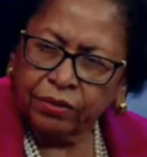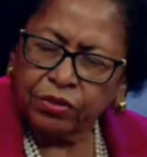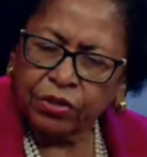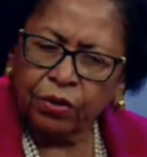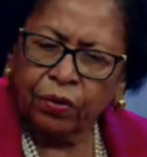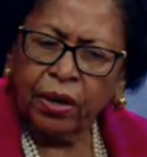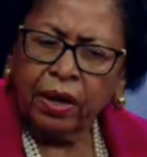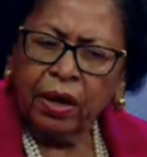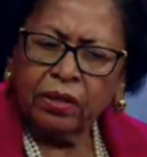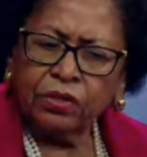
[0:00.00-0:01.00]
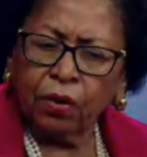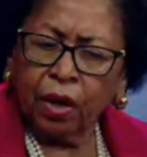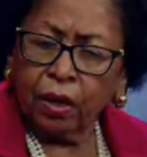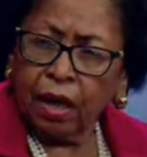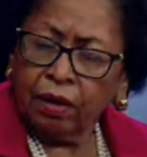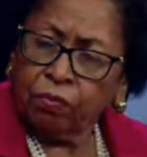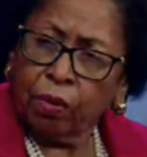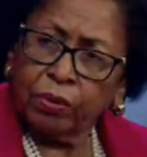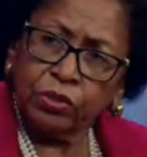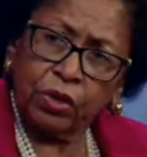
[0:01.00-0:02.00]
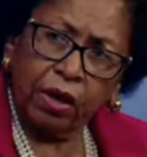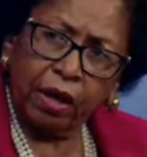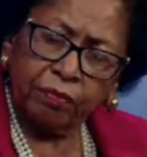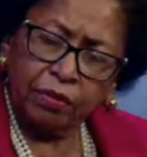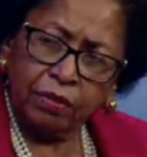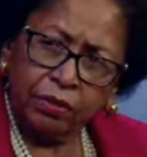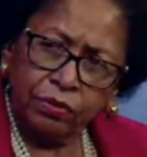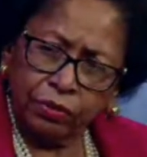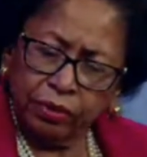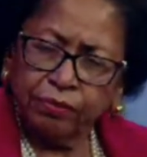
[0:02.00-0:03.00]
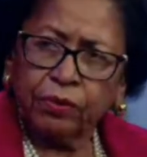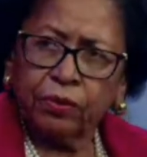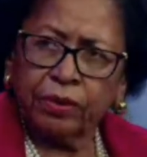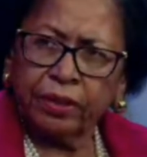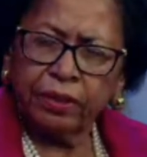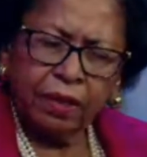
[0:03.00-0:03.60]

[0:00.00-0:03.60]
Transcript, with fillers: So, so a lot of what we saw after George Floyd